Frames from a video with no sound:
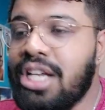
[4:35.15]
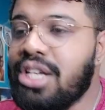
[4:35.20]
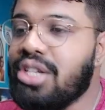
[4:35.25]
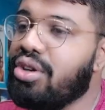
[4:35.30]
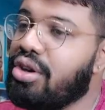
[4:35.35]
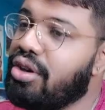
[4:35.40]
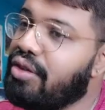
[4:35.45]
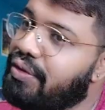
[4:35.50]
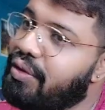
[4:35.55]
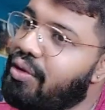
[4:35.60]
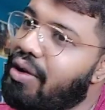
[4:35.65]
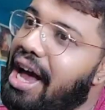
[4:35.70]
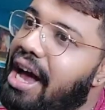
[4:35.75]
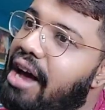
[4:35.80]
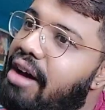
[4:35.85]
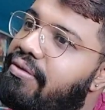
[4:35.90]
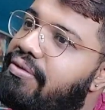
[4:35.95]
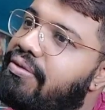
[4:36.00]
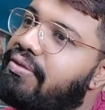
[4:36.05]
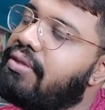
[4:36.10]
So if you
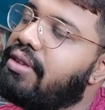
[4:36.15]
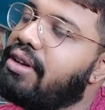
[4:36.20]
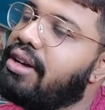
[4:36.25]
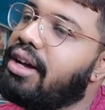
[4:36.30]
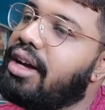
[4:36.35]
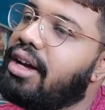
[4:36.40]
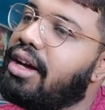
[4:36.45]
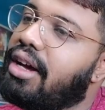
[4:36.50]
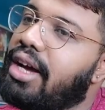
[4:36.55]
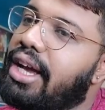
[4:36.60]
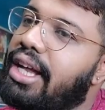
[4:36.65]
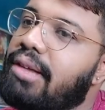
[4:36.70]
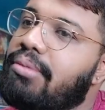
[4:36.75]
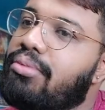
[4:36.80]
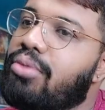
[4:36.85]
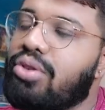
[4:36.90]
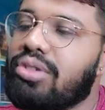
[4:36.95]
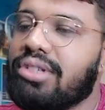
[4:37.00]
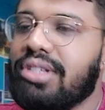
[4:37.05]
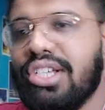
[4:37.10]
have any
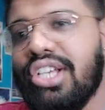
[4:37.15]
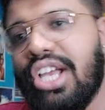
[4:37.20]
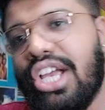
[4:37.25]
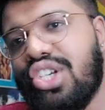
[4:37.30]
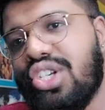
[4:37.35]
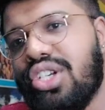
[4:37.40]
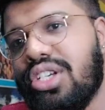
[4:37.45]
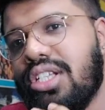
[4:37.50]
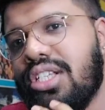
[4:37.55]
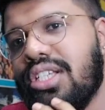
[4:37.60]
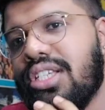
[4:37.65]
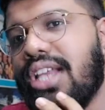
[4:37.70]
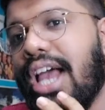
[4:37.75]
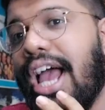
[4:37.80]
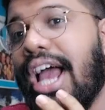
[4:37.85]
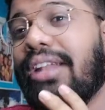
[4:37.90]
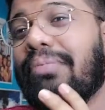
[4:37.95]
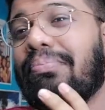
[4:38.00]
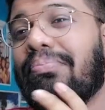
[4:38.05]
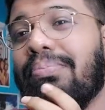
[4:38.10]
more suggestions,
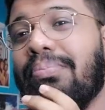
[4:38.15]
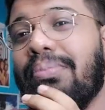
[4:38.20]
and